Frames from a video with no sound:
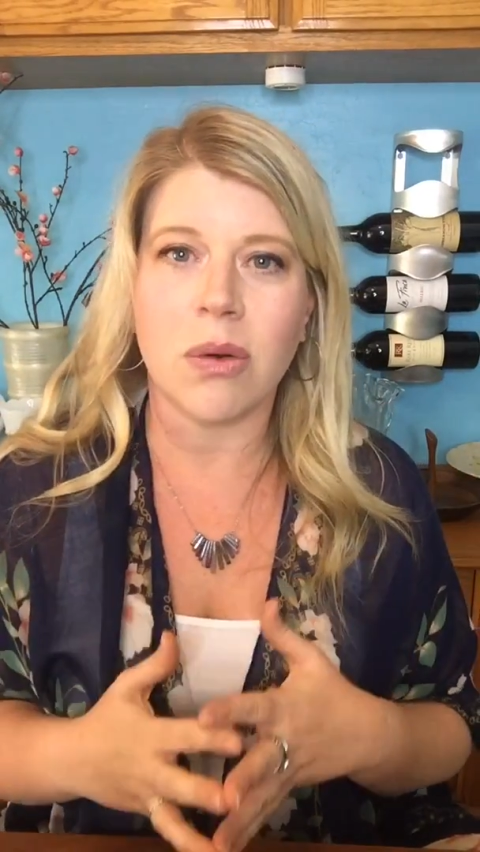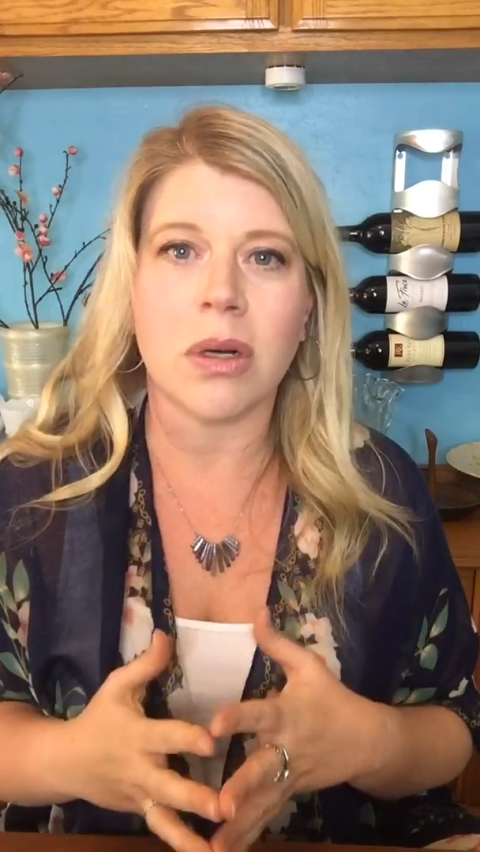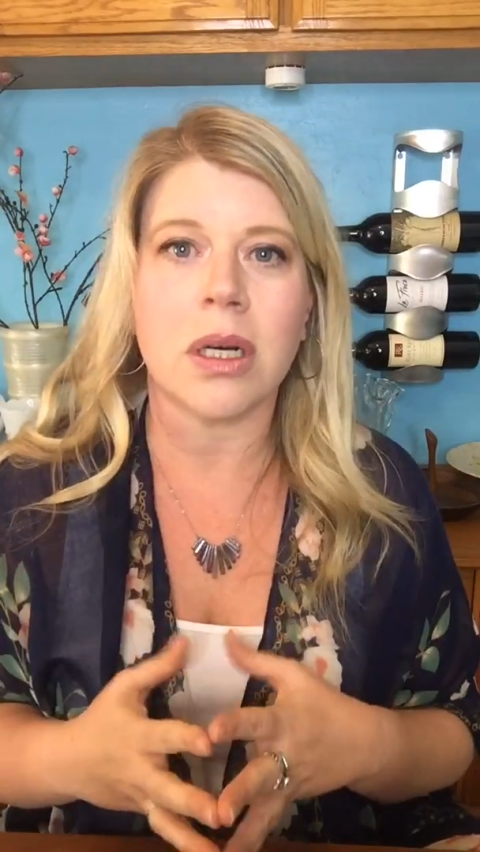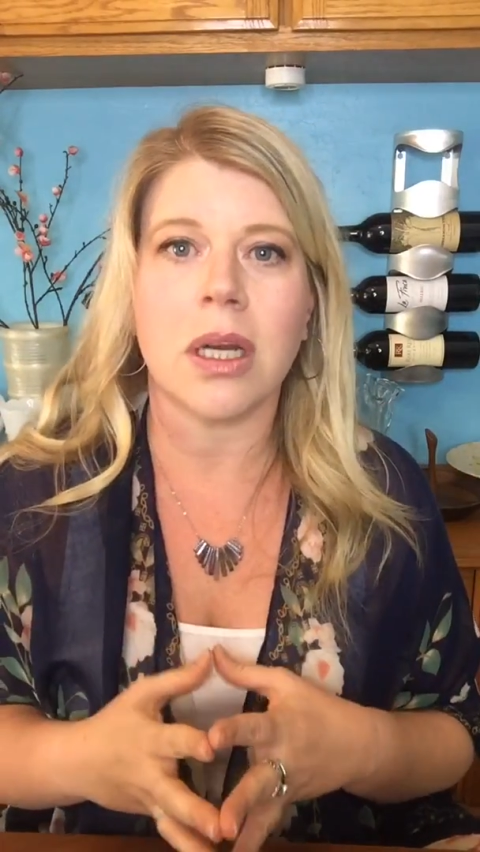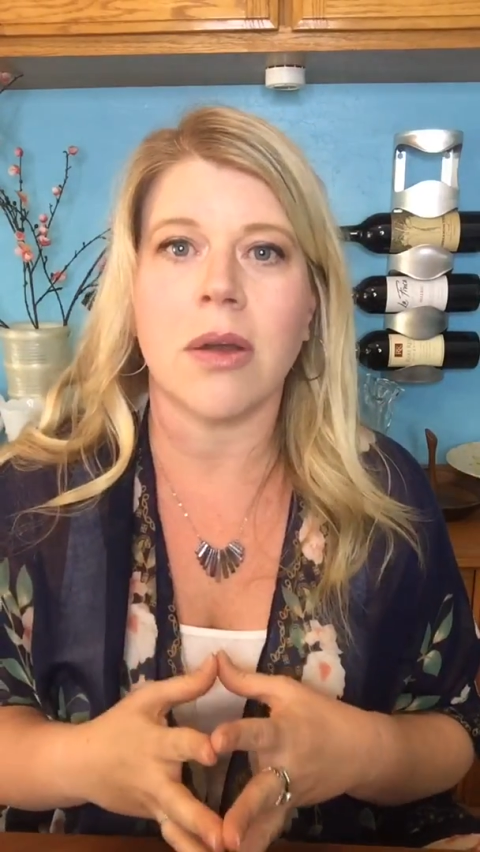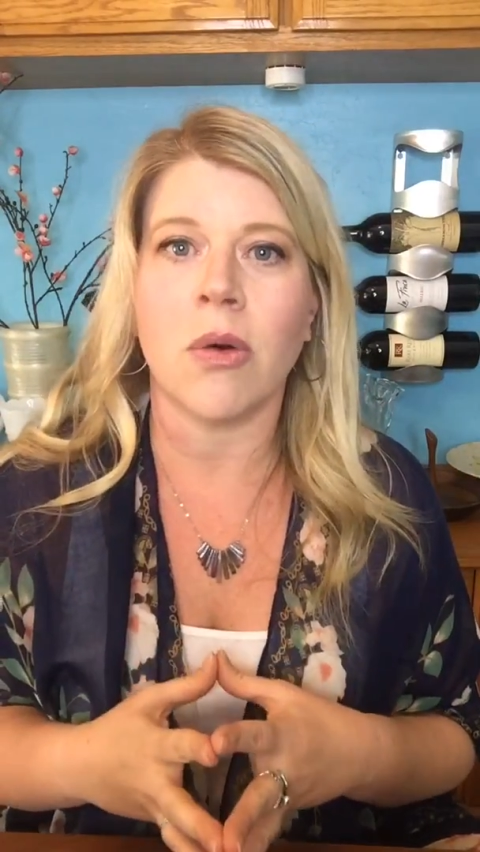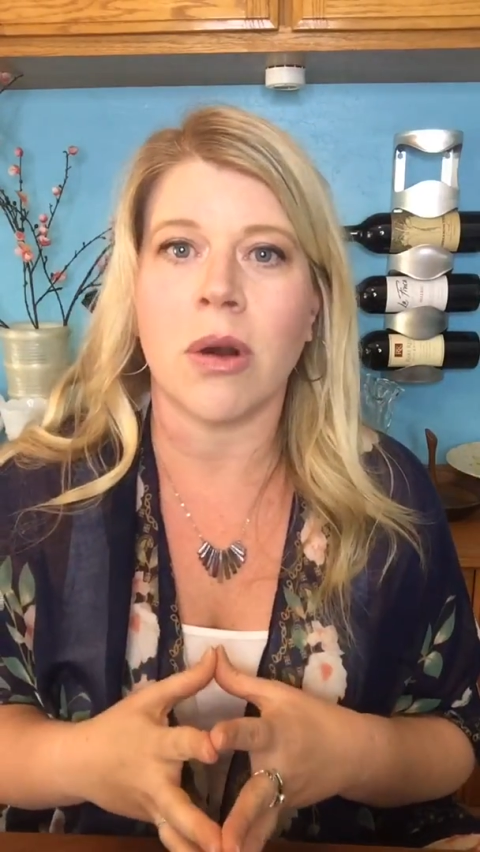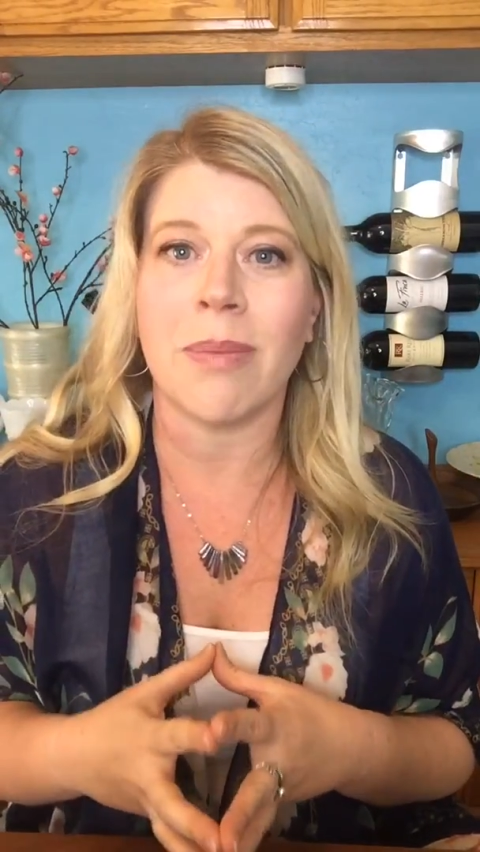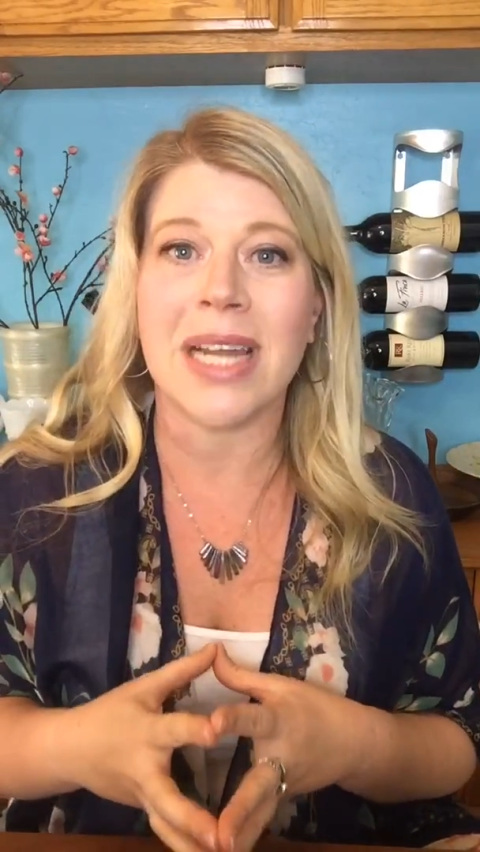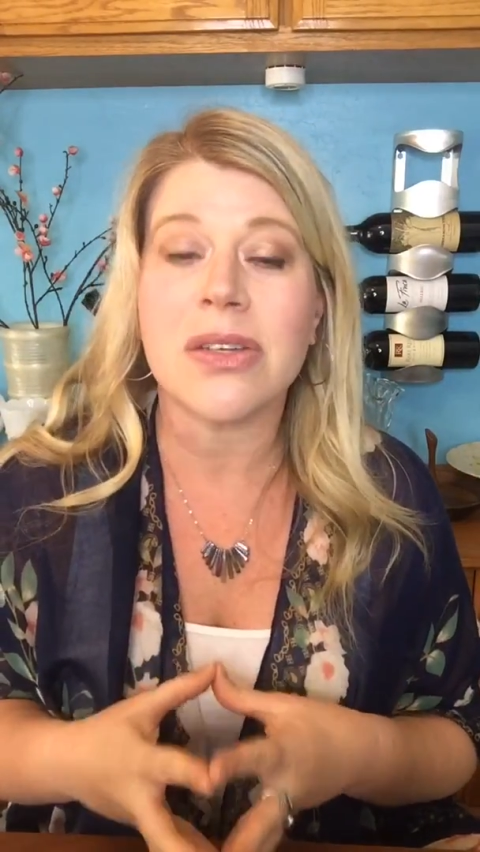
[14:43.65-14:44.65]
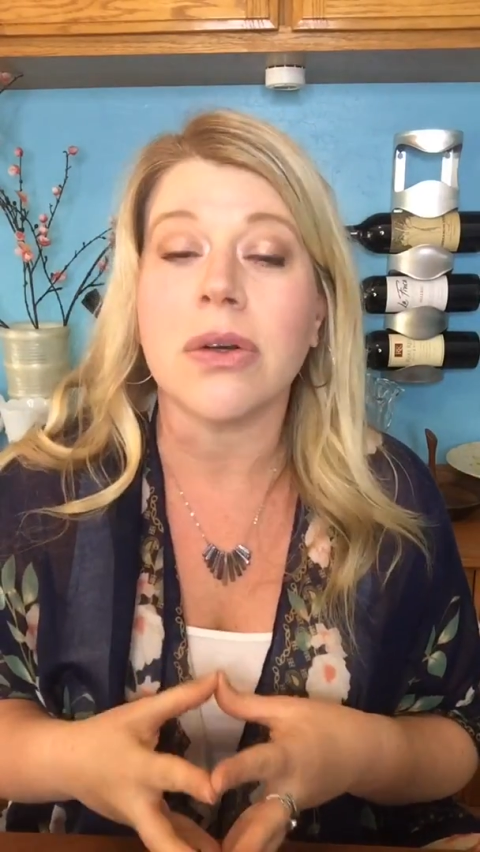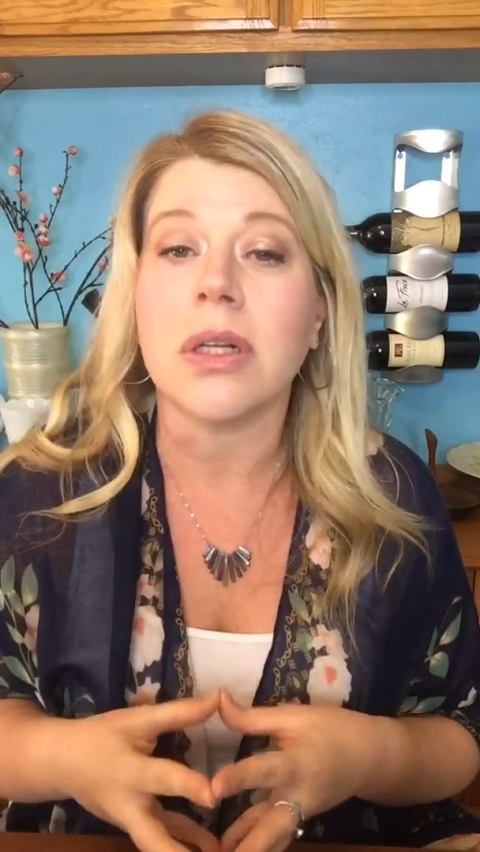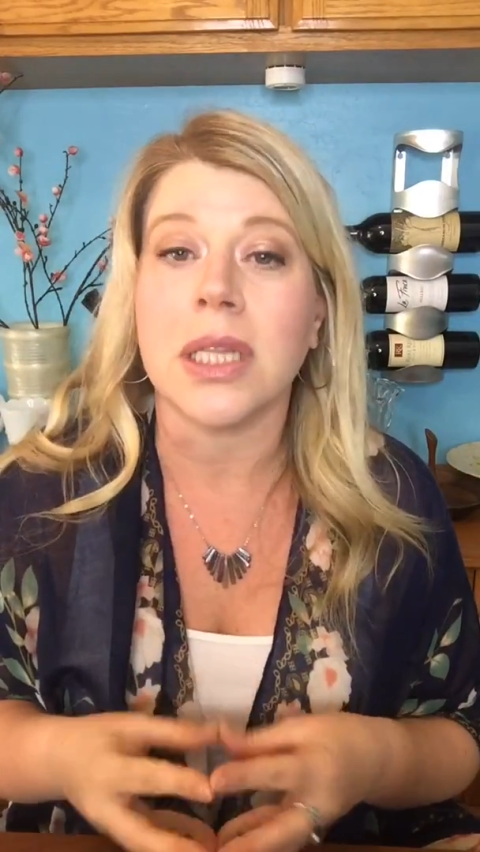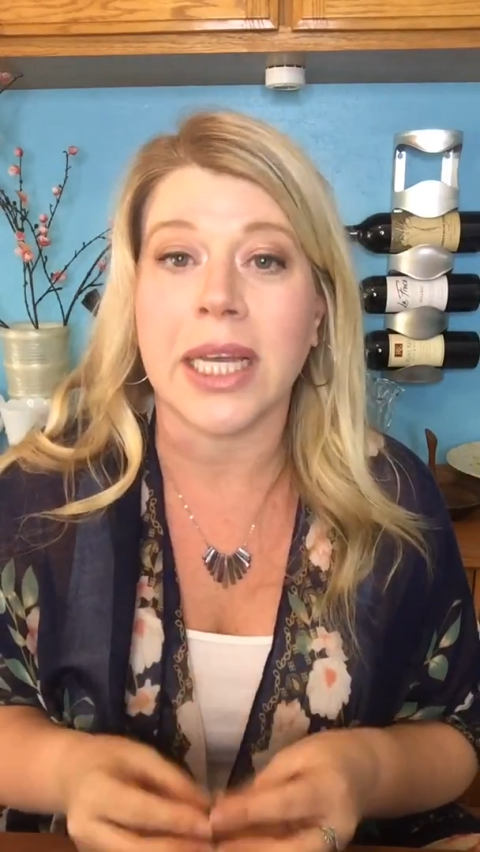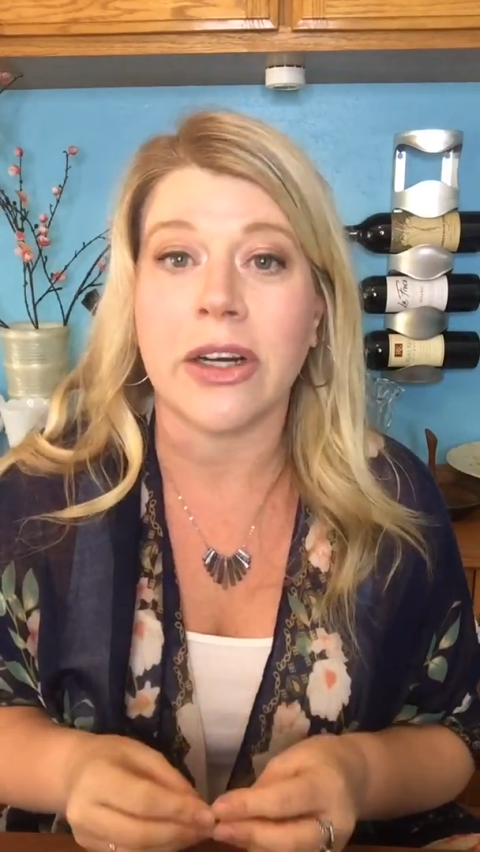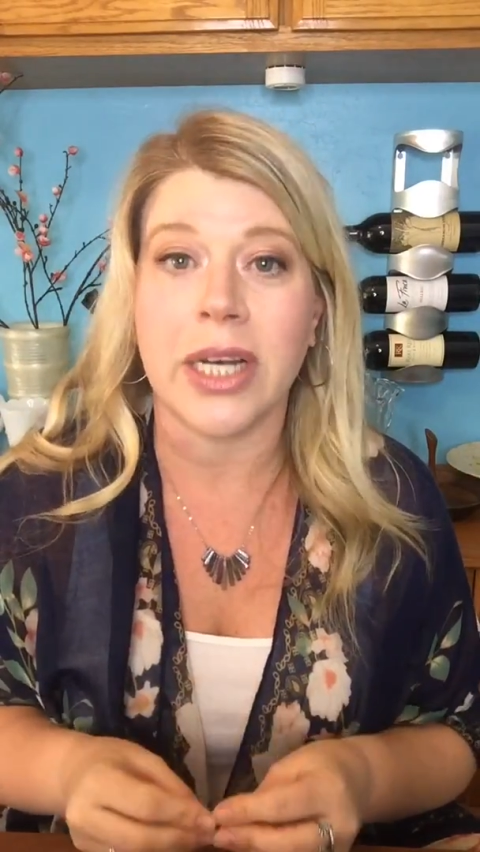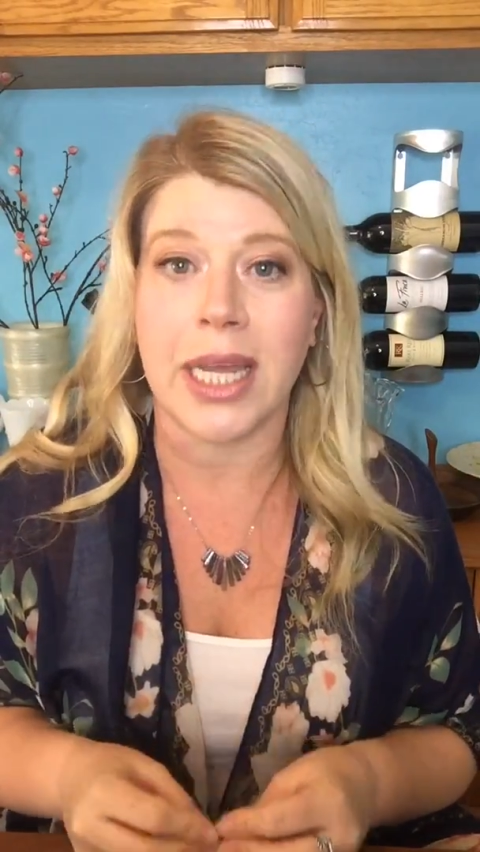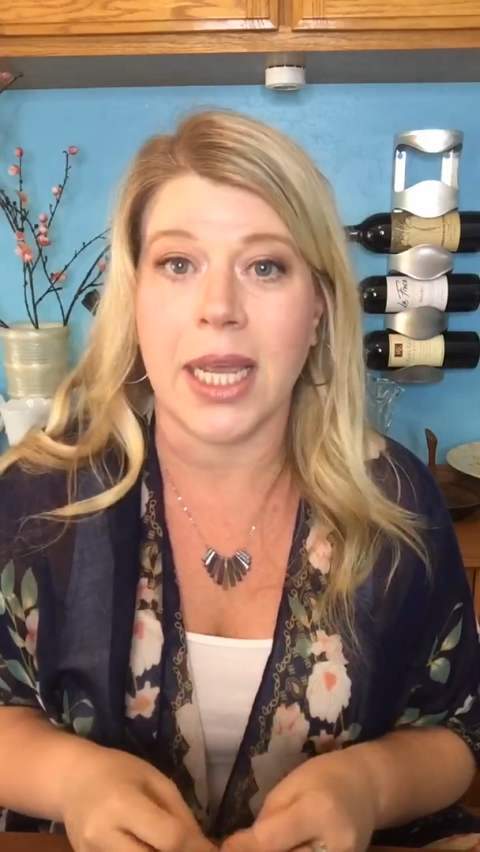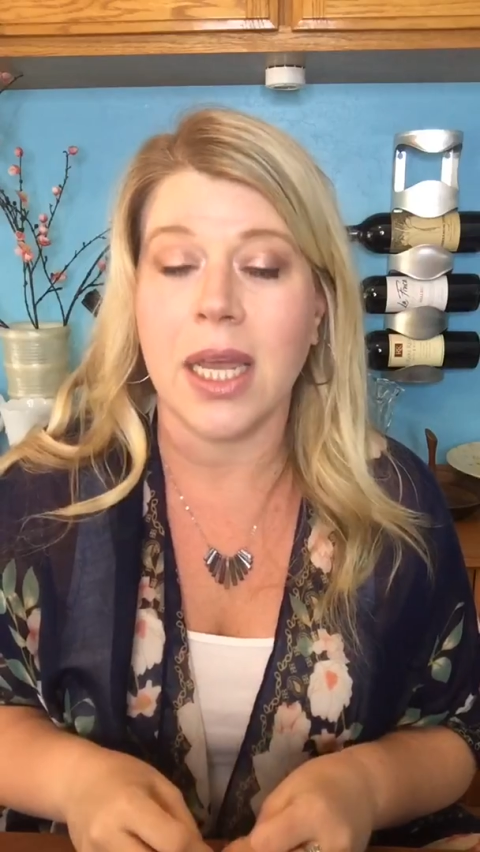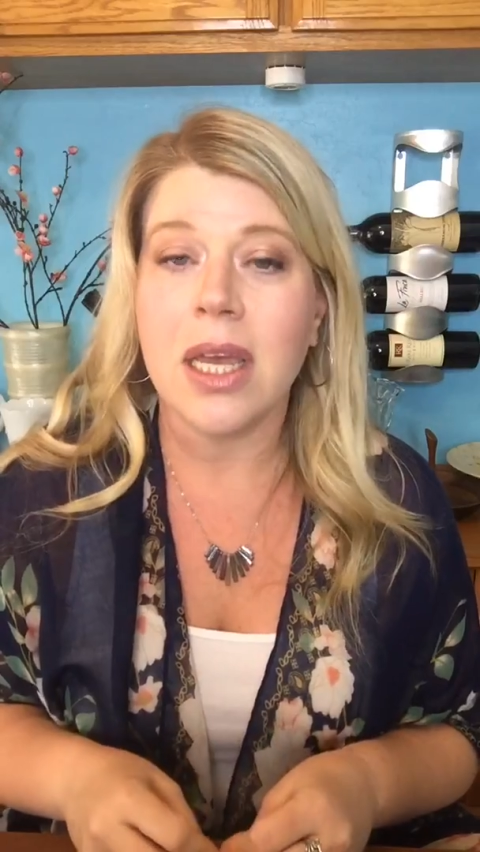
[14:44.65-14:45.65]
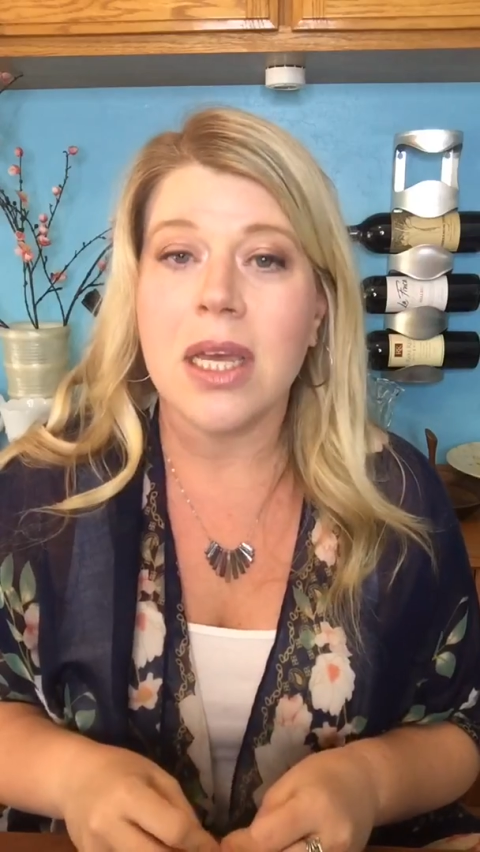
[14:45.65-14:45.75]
or mental clarity.